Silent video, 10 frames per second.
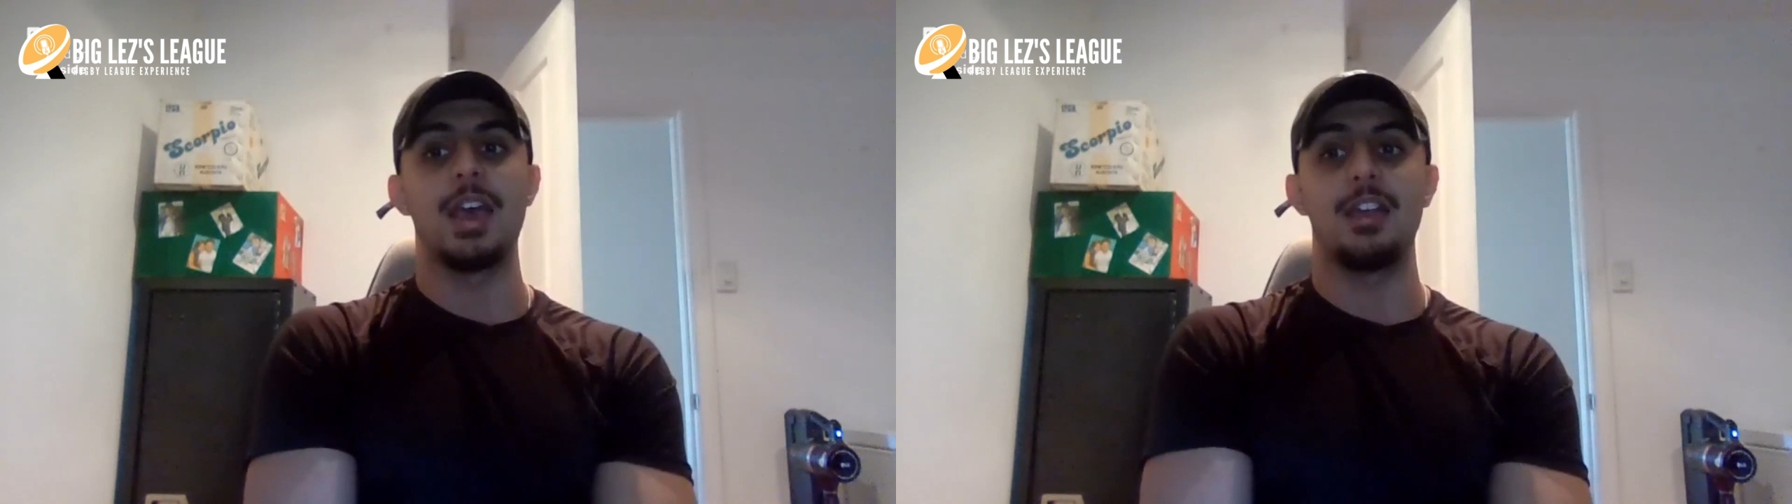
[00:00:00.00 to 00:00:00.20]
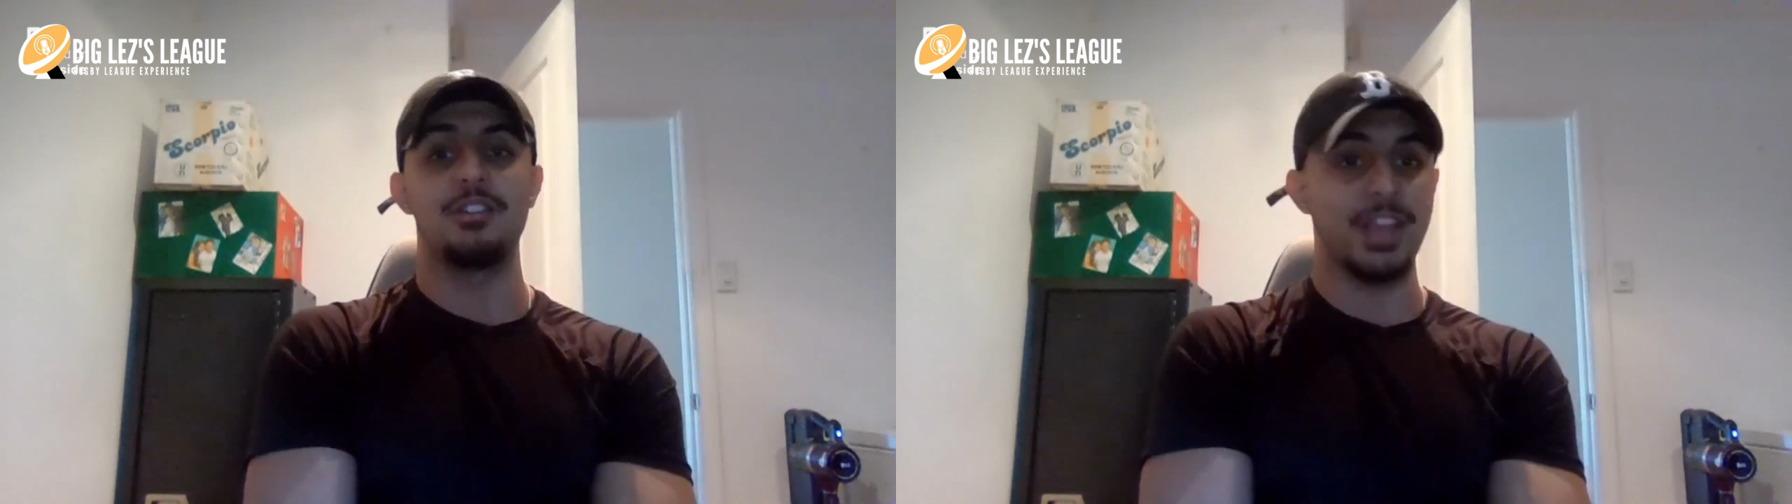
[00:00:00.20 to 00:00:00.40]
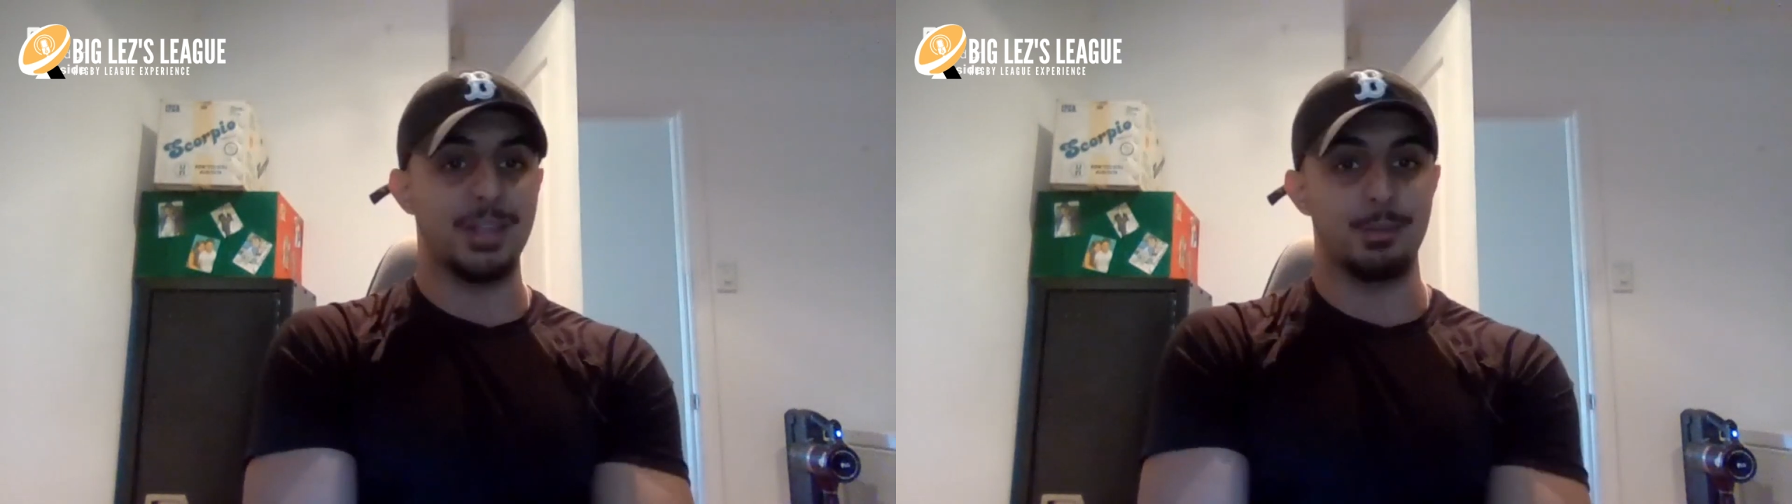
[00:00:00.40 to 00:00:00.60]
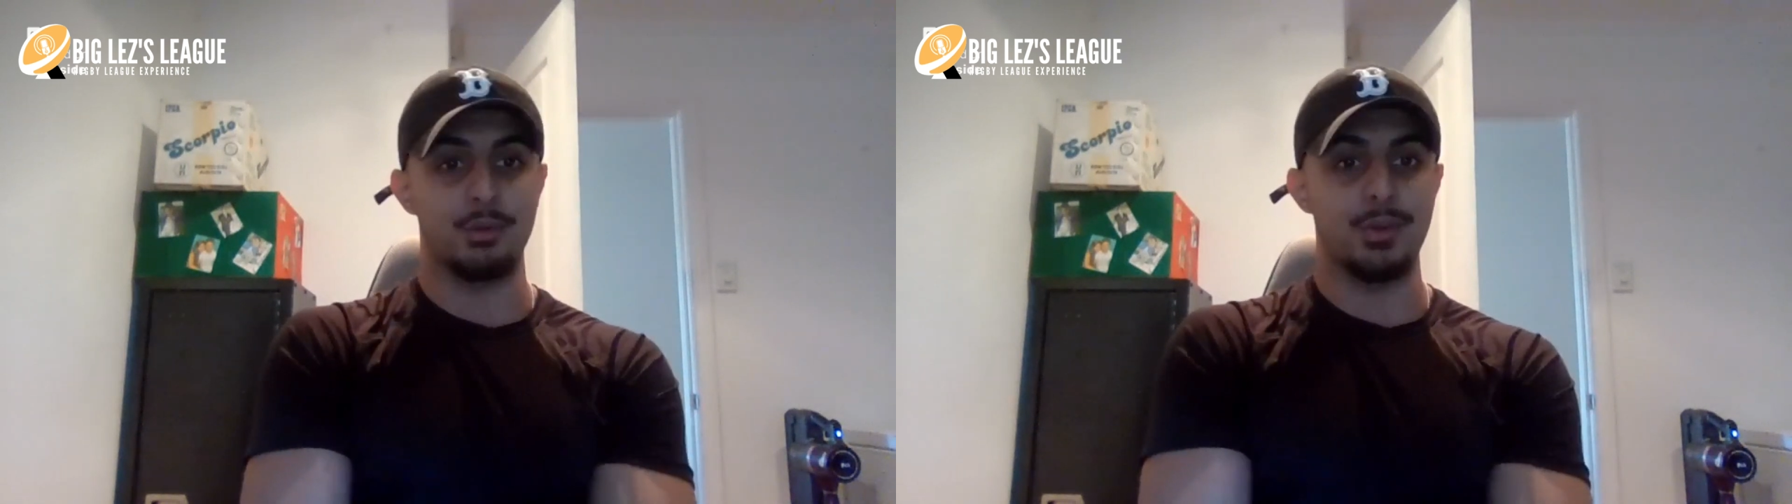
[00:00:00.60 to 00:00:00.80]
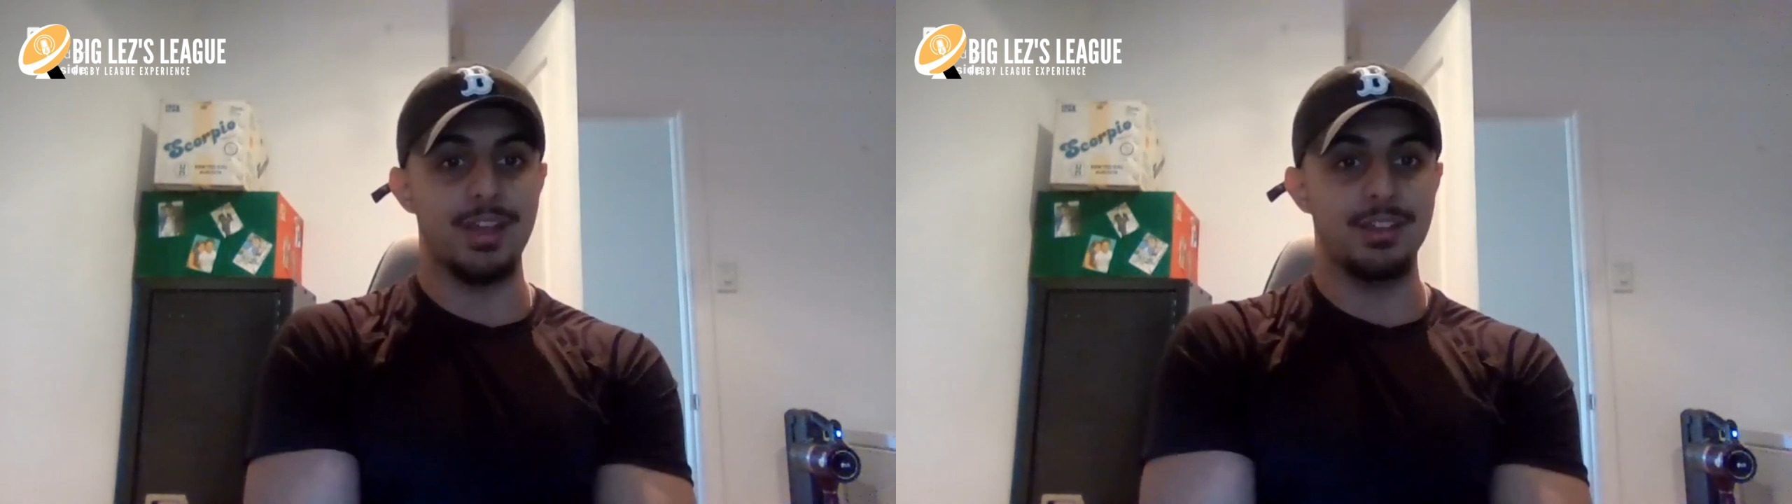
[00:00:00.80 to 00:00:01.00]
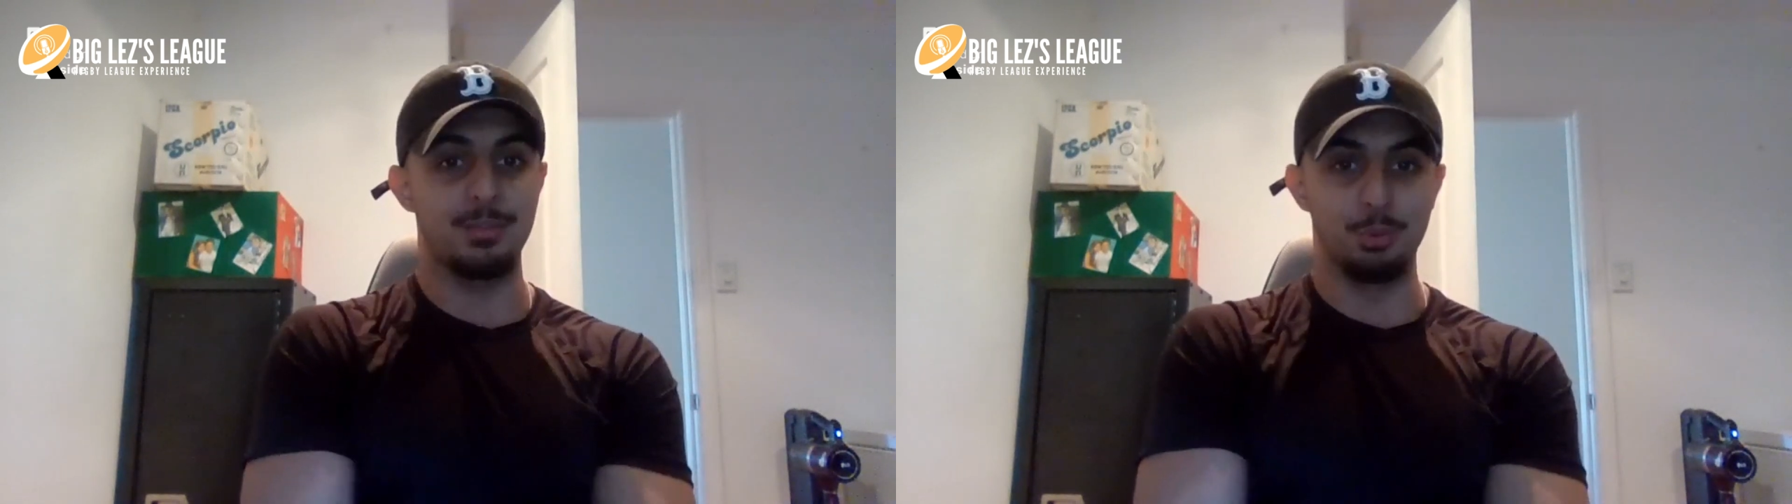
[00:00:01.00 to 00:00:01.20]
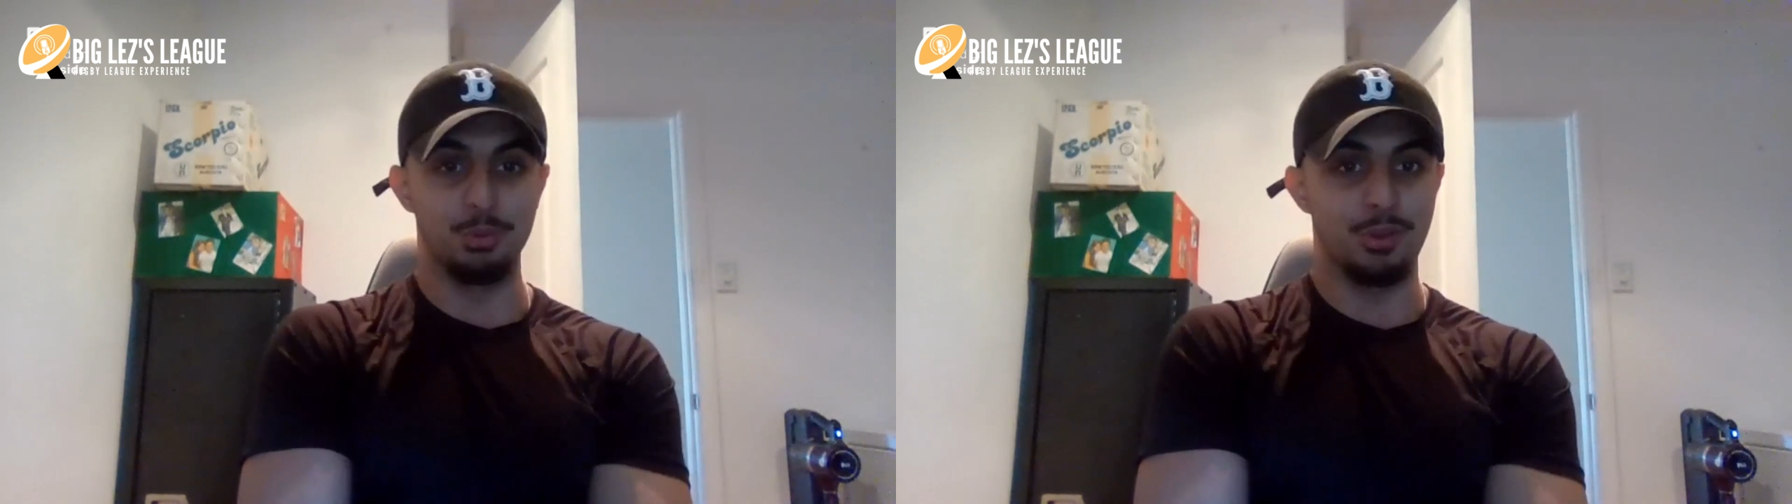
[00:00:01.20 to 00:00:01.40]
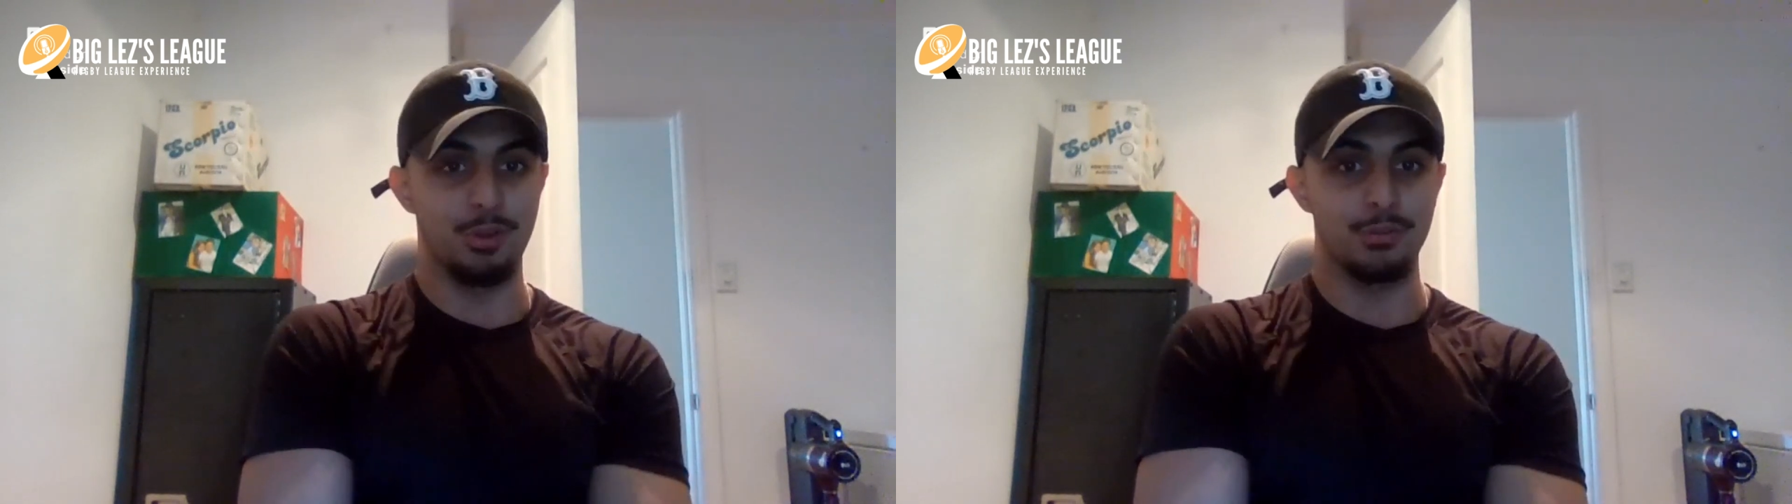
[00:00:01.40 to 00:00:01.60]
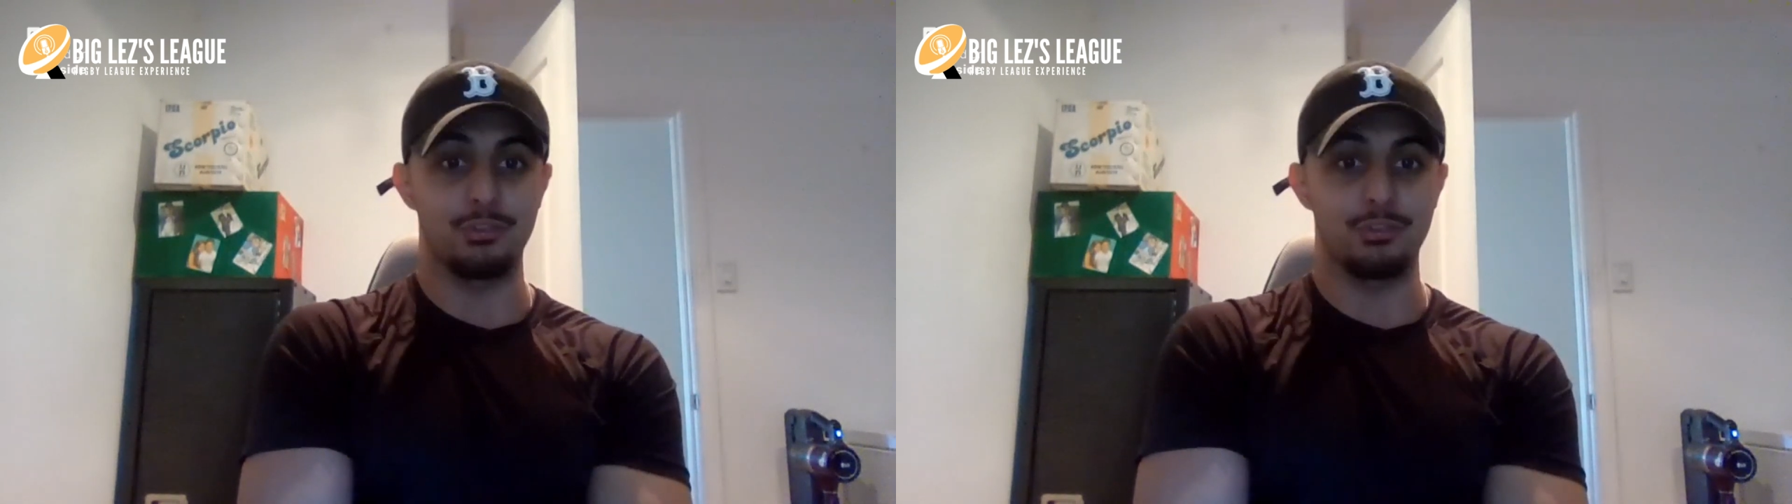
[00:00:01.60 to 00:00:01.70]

Jacob Kiraz, Bulldogs